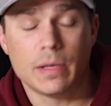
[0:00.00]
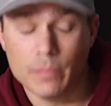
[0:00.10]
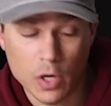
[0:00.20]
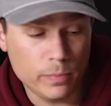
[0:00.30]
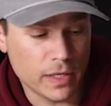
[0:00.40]

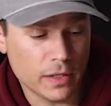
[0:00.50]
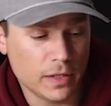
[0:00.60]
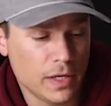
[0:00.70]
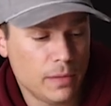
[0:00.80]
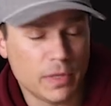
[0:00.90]
I'm hoping
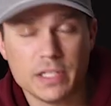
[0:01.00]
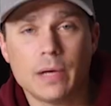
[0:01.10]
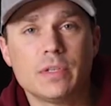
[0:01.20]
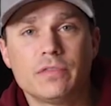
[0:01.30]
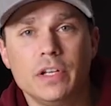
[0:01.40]
by the
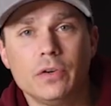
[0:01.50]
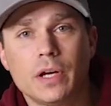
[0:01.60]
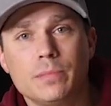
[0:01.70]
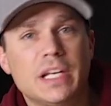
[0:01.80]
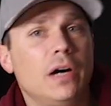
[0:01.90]
time this video
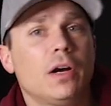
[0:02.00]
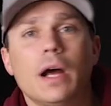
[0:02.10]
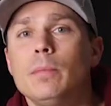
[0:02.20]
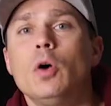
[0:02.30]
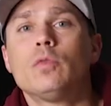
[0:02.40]
comes out,
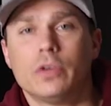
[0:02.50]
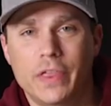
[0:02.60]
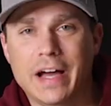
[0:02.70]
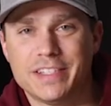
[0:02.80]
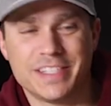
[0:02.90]
I'm over
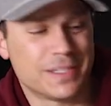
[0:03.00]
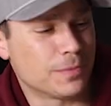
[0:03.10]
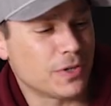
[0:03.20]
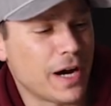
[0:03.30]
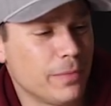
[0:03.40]
1,000
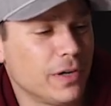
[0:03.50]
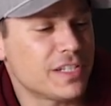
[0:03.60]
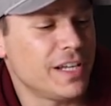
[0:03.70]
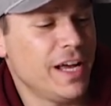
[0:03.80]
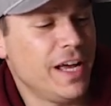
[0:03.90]
subscribers.